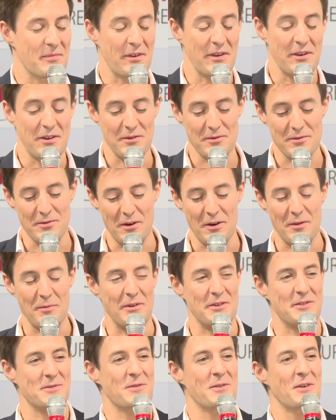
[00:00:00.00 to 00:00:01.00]
thank you very
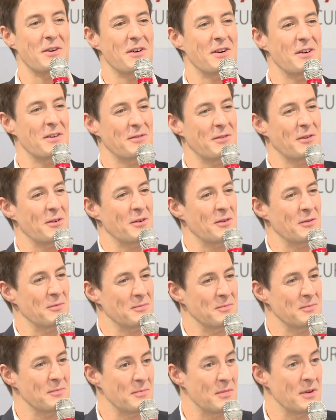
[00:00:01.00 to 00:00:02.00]
much for
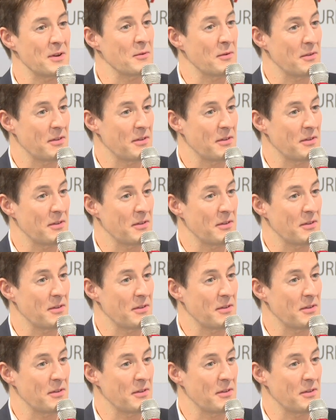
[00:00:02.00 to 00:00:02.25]
being